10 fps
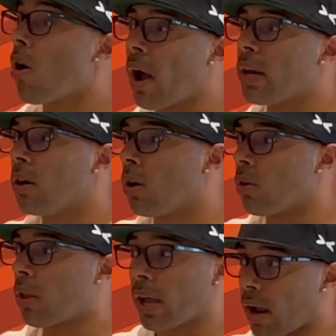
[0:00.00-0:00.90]
no, I
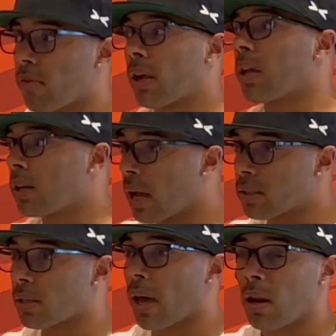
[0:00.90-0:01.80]
know. Like, I
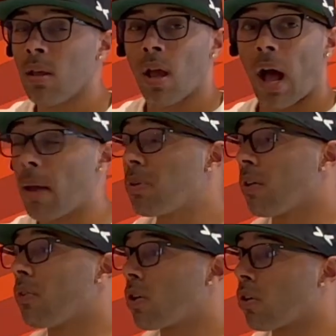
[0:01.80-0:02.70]
recognize that. I'm
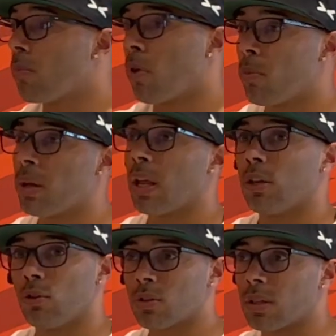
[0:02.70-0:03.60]
giving her a moment.
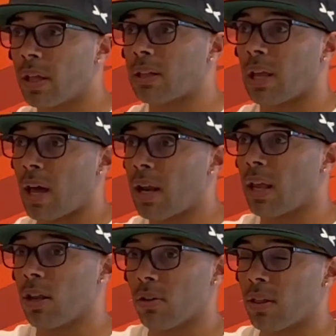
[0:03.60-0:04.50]
And usually, like, they kind
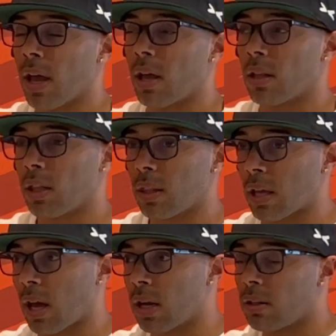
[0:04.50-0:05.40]
of hear that and then they
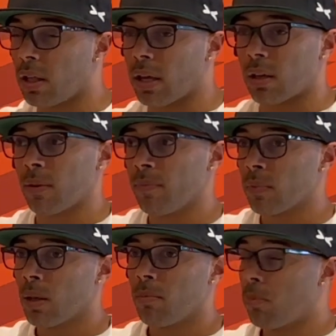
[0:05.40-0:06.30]
kind of like
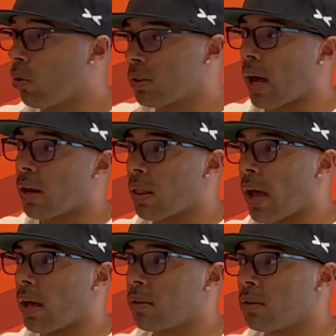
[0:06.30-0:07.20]
mold out of
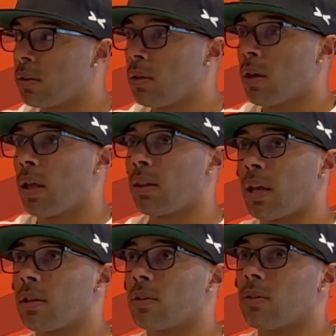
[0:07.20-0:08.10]
that. And
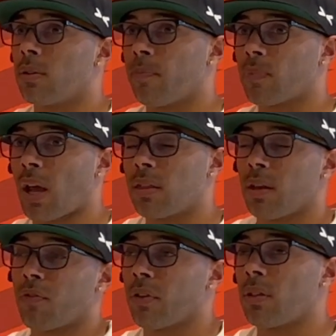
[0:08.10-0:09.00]
like, I
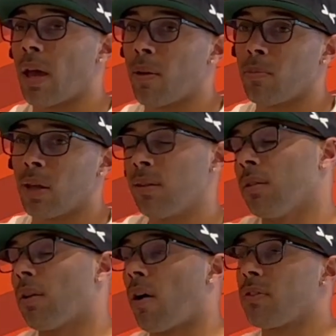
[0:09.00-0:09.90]
think for them, and
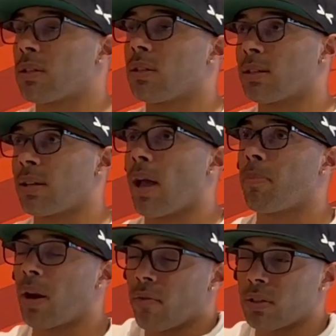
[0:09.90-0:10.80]
obviously it doesn't
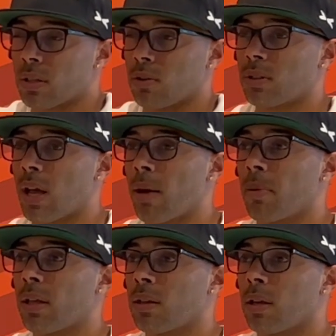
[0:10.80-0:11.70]
happen every single time,
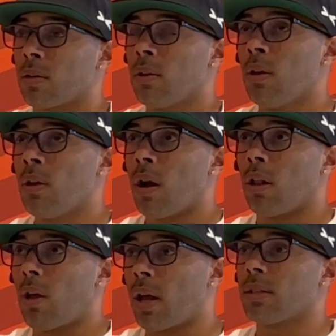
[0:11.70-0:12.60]
but I think
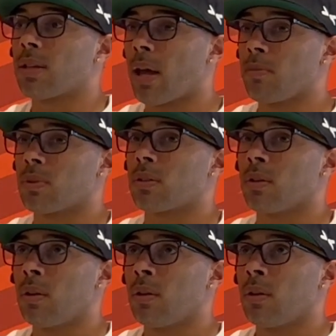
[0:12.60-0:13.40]
a lot of times